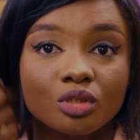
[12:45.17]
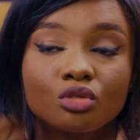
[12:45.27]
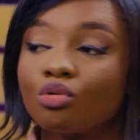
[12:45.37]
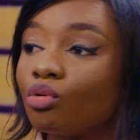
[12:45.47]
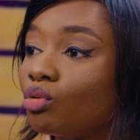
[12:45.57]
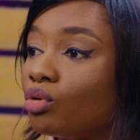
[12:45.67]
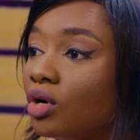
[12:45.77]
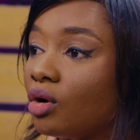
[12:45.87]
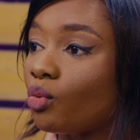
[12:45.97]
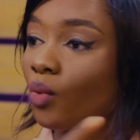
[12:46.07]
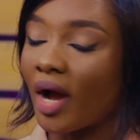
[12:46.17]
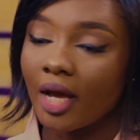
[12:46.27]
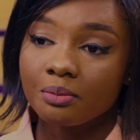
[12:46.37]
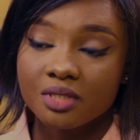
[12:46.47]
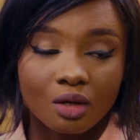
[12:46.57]
with no
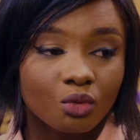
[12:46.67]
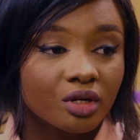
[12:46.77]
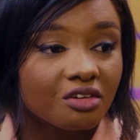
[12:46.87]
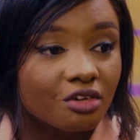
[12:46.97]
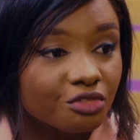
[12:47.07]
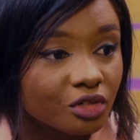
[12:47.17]
wipes and whatever